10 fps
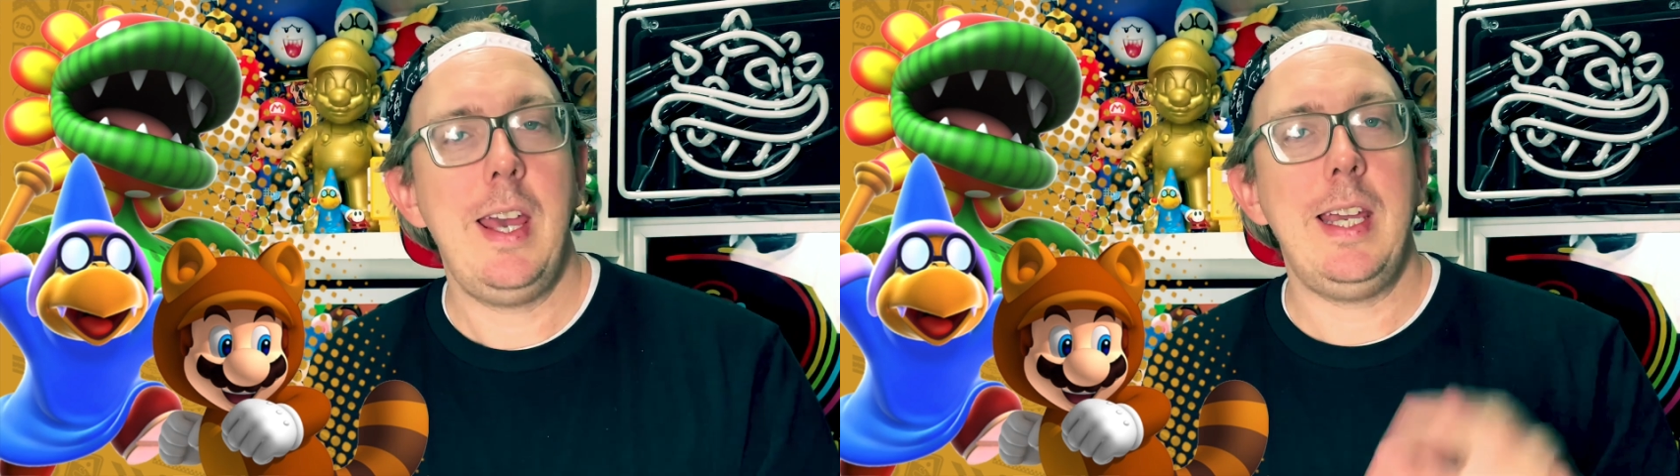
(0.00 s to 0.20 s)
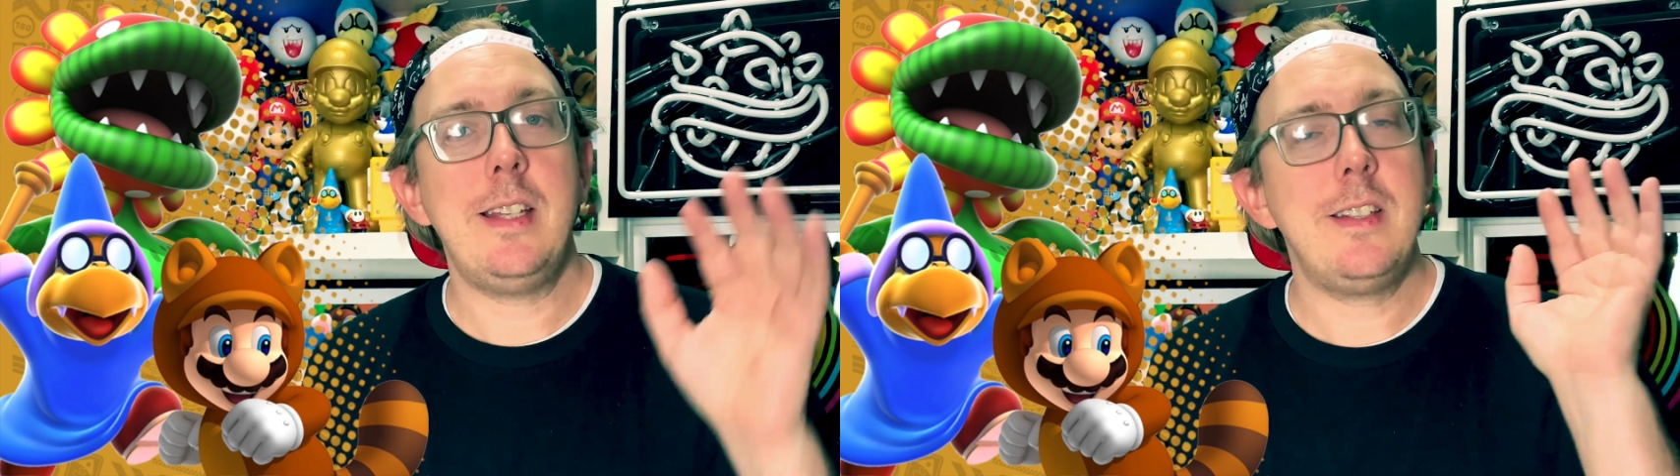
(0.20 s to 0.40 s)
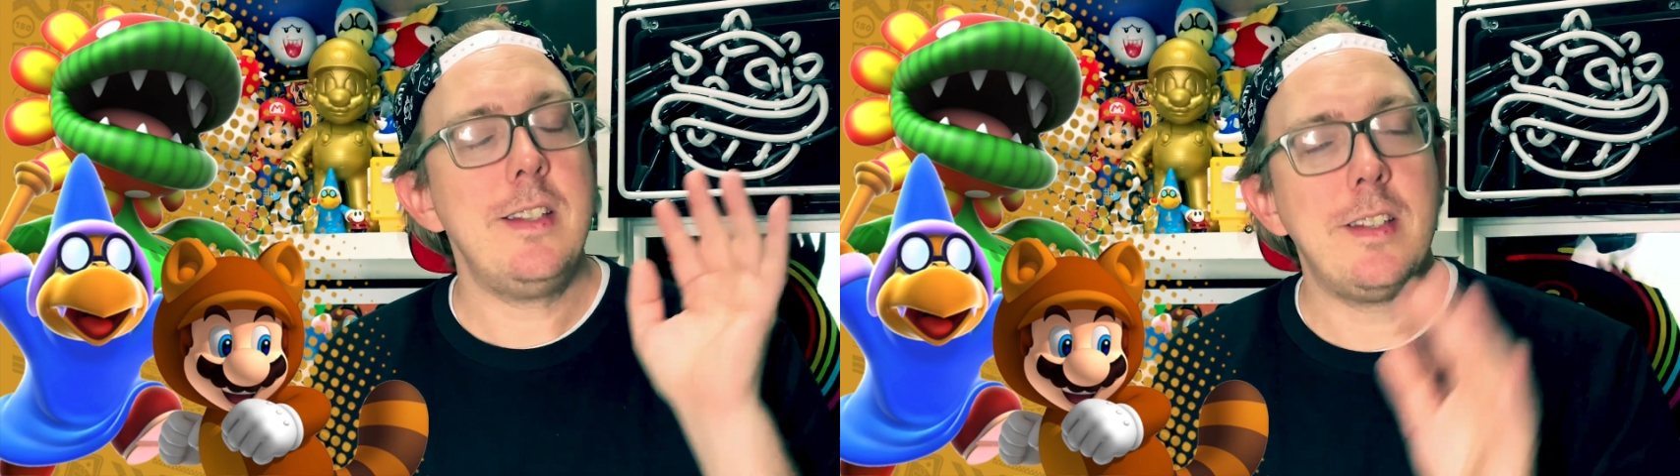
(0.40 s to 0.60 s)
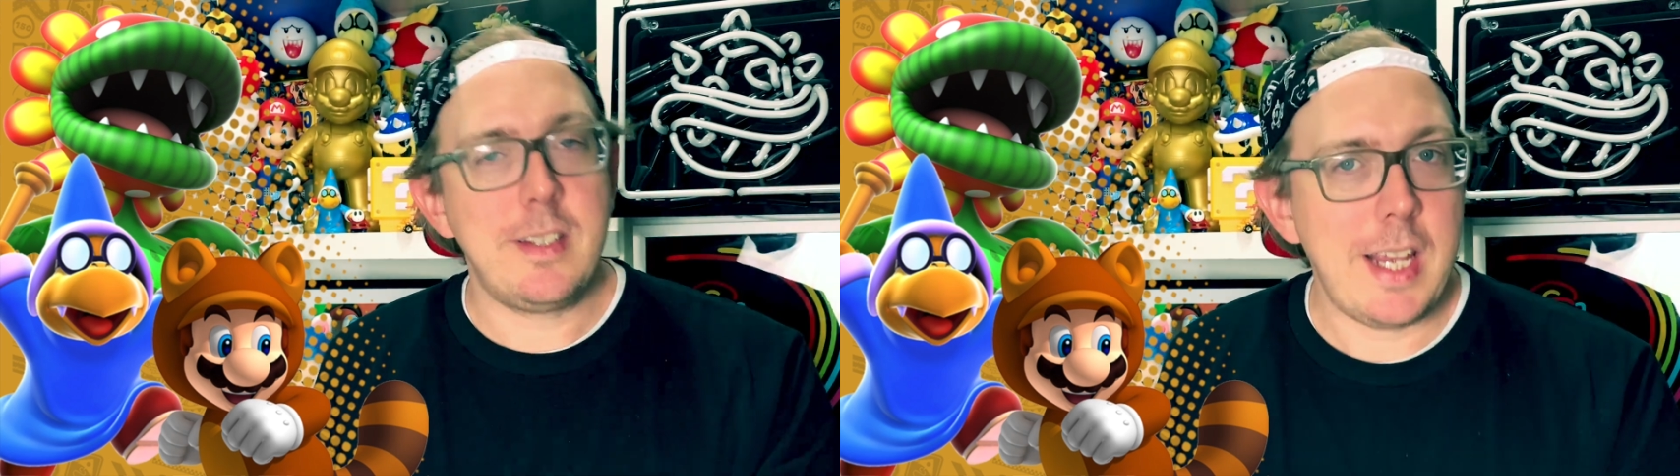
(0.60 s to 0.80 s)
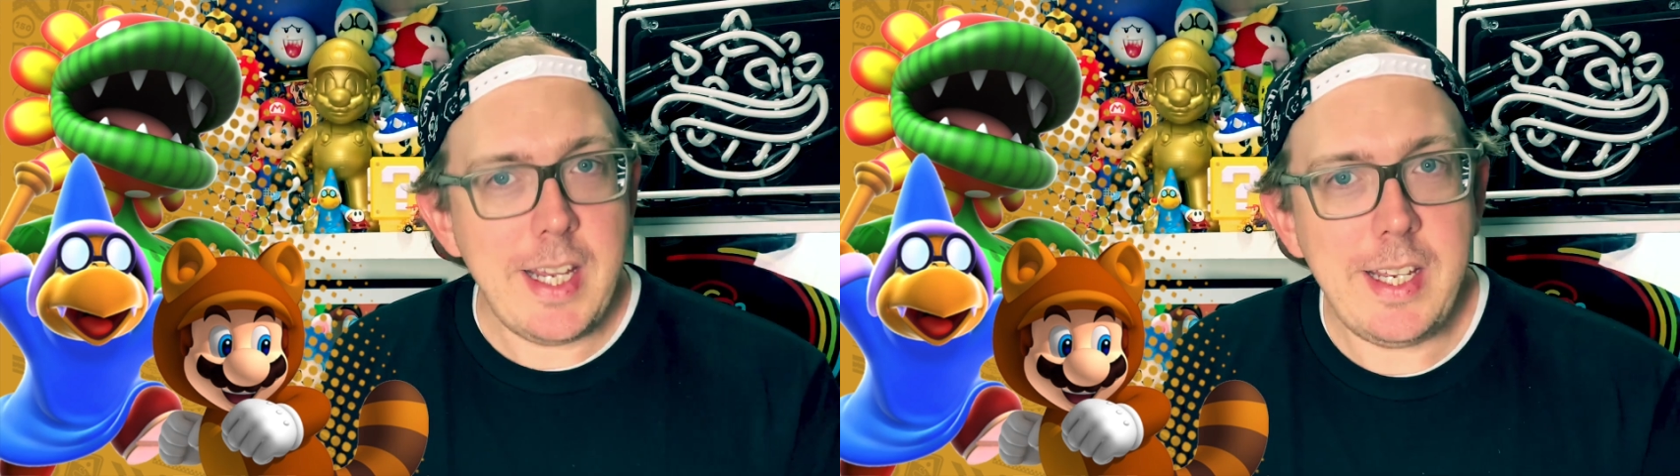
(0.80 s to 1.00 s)
It's
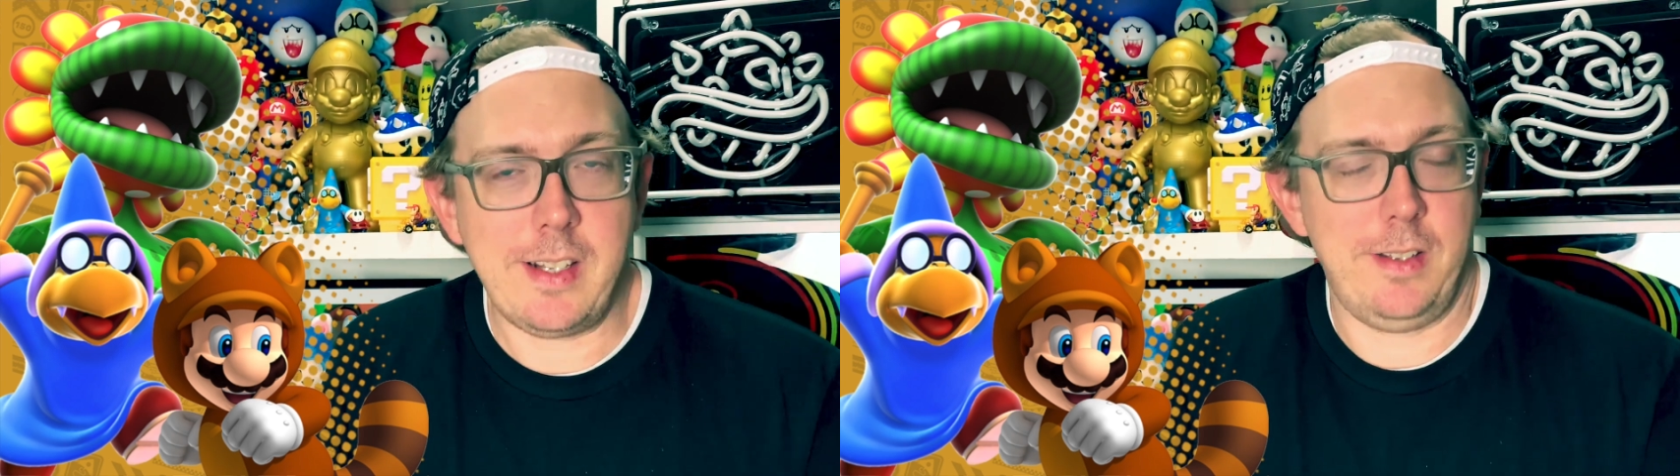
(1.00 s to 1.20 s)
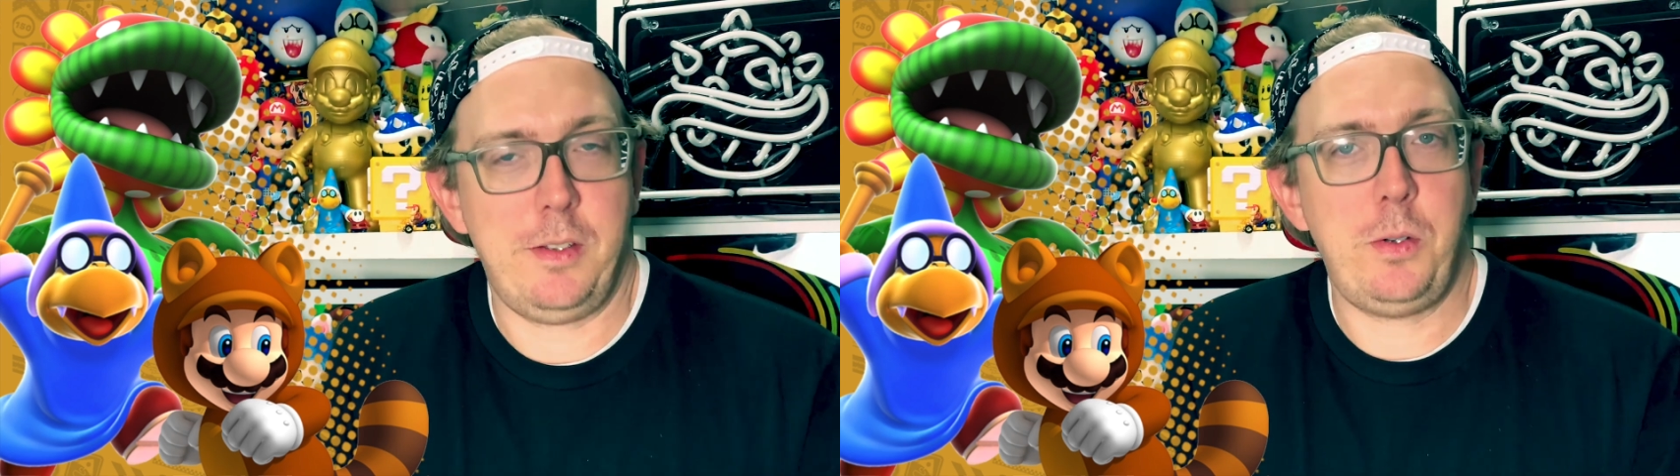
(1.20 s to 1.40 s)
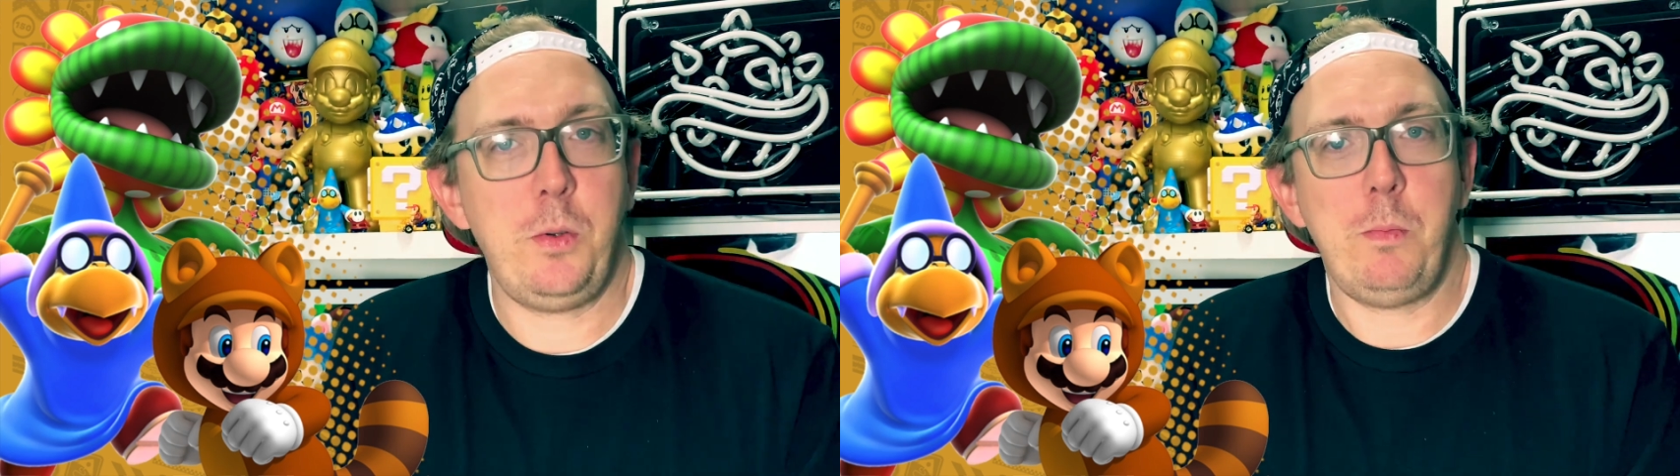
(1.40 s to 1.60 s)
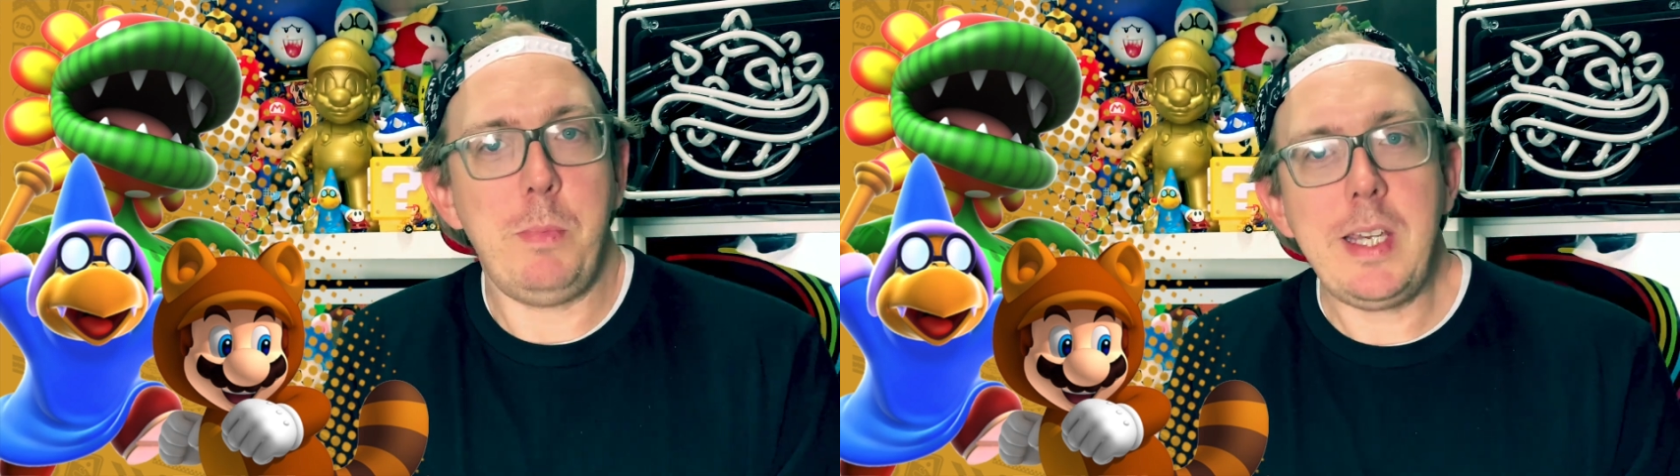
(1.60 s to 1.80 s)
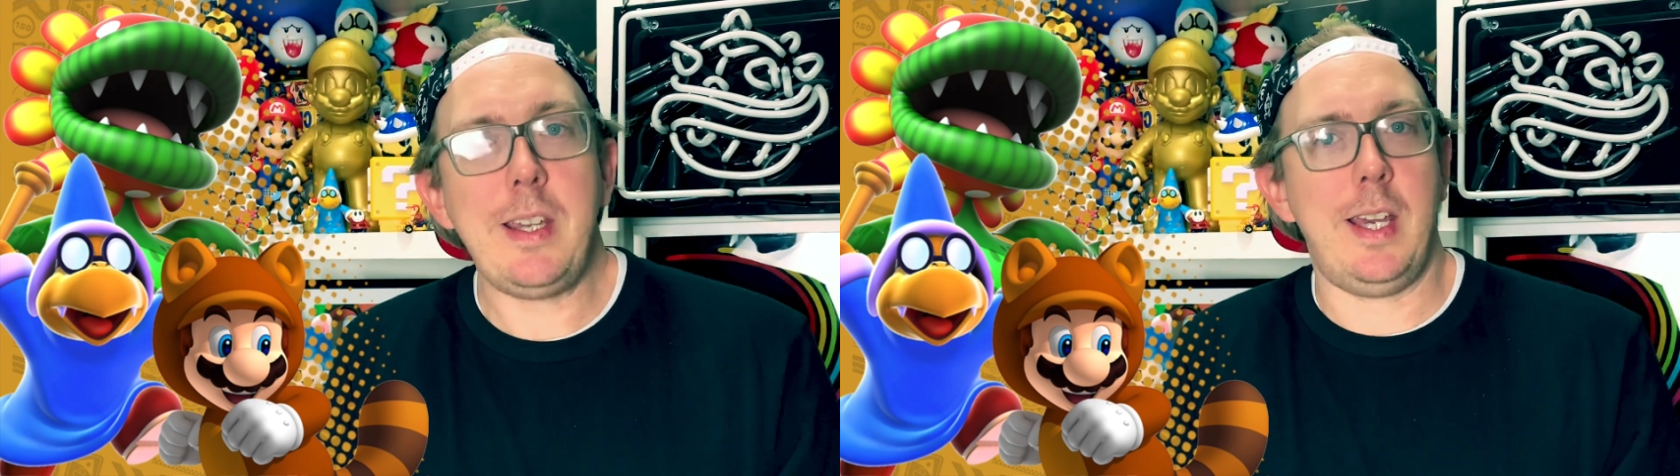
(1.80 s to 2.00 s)
insane to
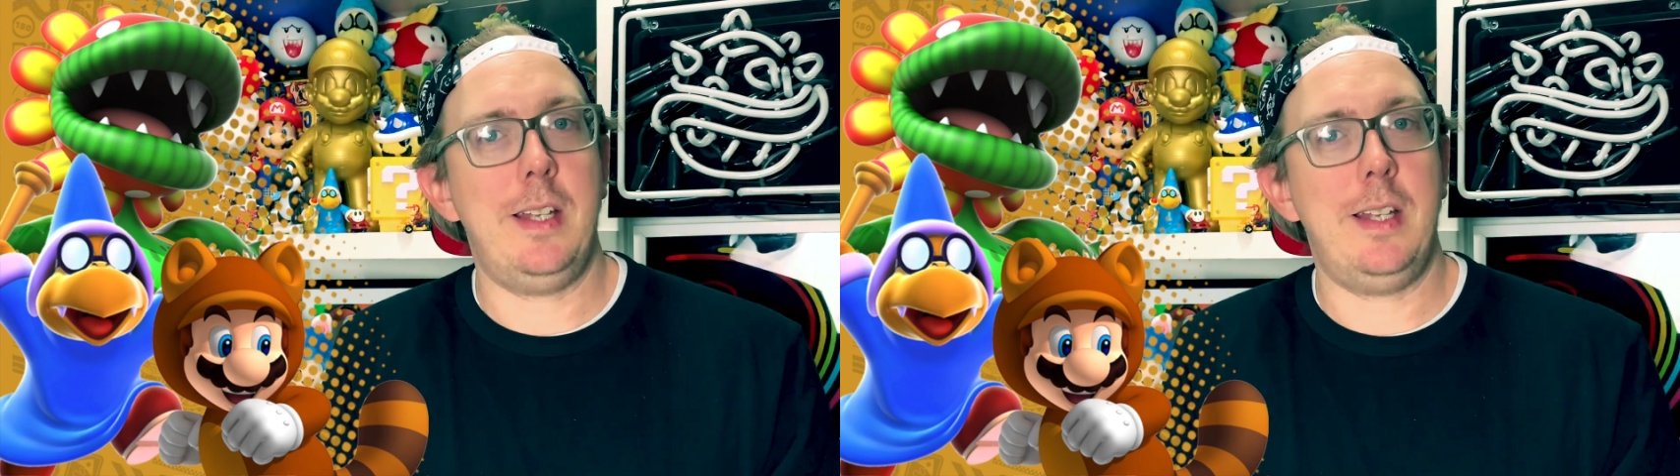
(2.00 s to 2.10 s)
me